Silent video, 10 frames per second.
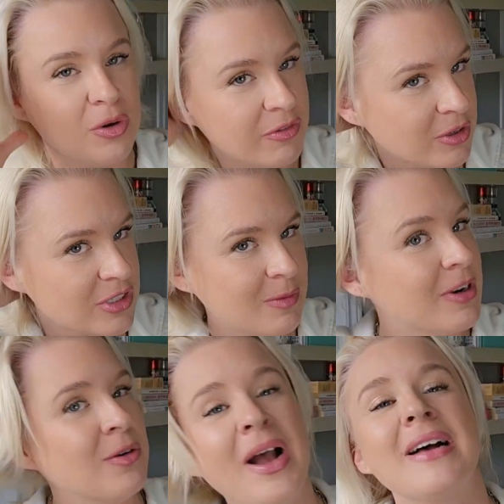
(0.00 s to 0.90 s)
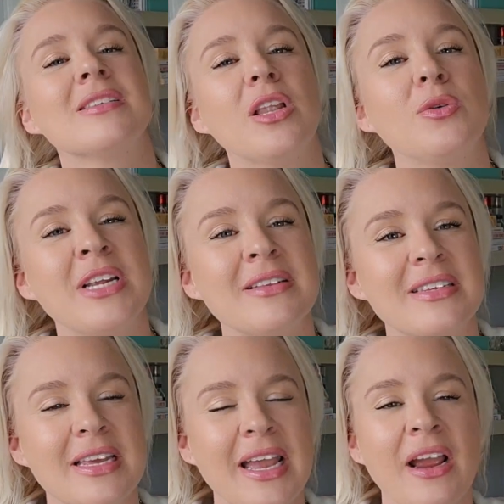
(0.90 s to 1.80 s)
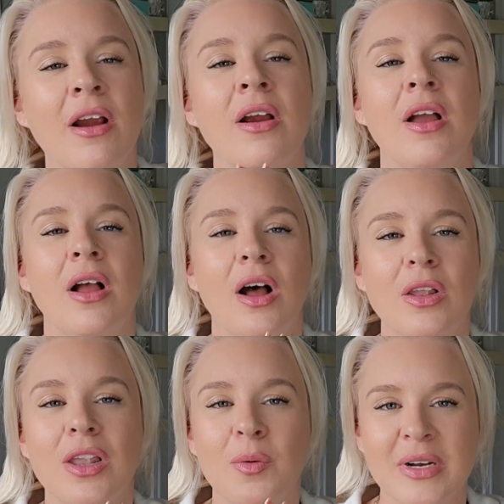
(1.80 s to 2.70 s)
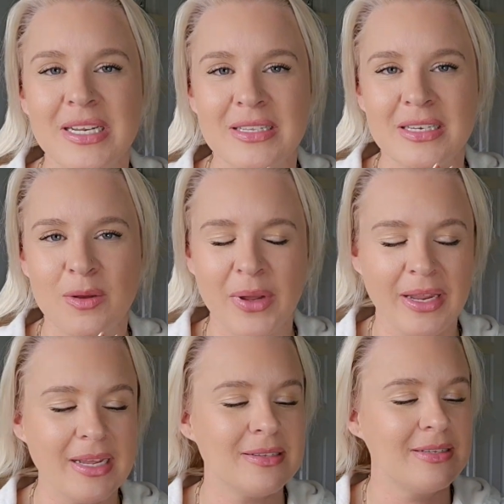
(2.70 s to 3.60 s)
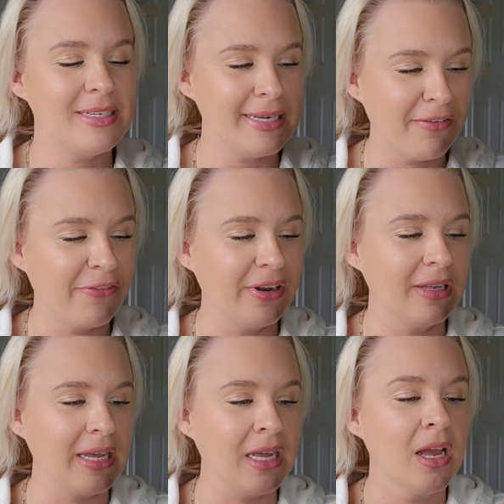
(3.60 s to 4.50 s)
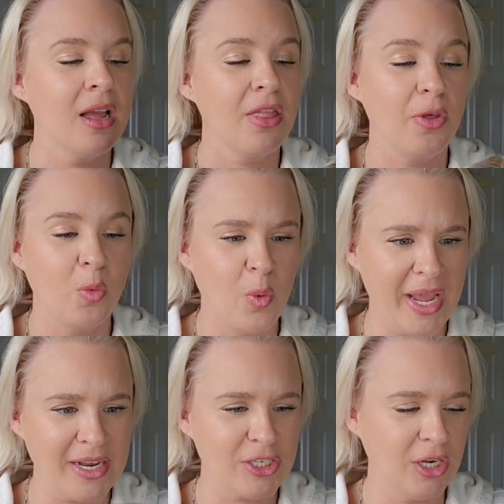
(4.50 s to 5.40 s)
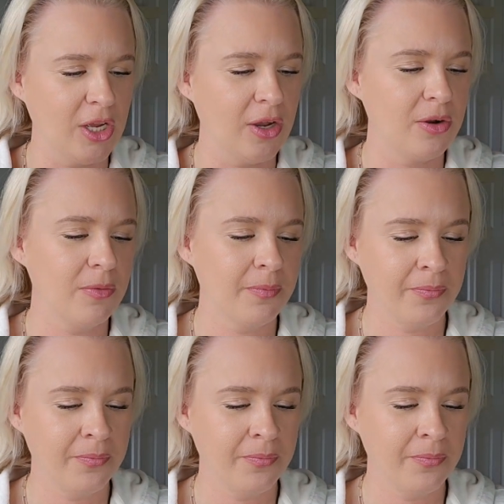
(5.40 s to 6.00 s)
If you're someone who has low density hair, a lower density wig is definitely the way to go.